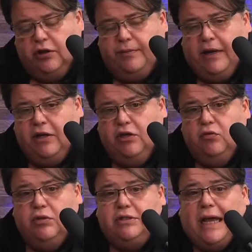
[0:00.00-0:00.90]
about
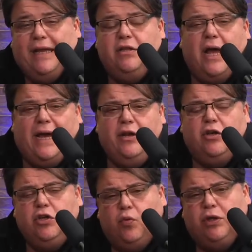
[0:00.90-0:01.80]
you is I know
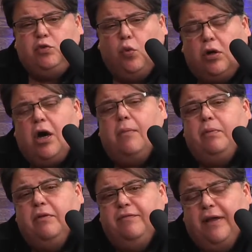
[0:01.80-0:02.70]
you went to a
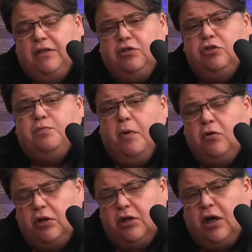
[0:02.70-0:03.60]
couple events. You
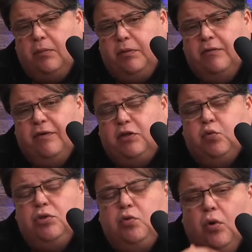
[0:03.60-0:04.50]
spoke at a couple events.
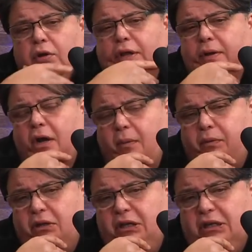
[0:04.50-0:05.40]
Which were there? A
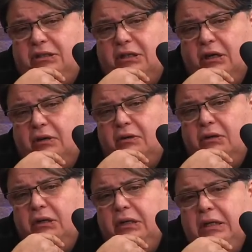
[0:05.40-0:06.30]
couple of years ago.
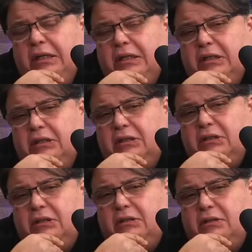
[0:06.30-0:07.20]

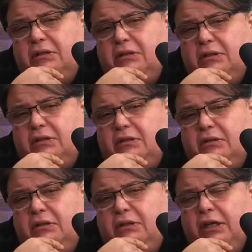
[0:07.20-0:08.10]

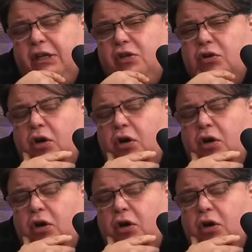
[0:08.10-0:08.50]
Didn't you go?